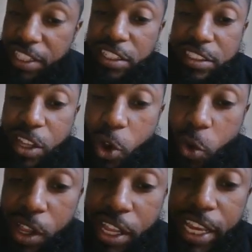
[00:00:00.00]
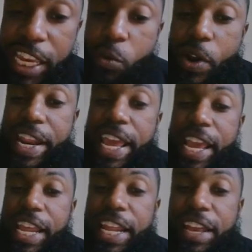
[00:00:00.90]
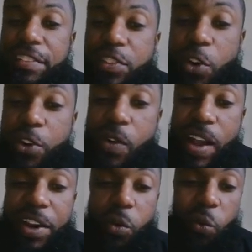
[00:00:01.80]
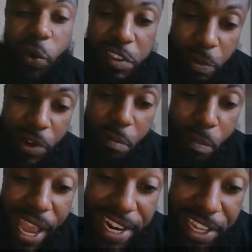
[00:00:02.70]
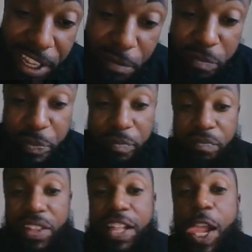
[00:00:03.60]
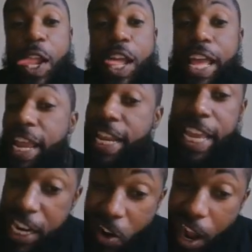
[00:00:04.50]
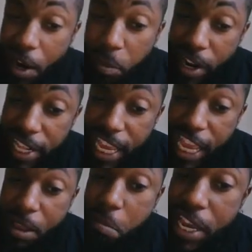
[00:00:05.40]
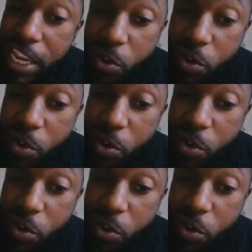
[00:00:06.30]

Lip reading: So he went ahead and turned around and whispered it back to him. And he know how to play the game, but he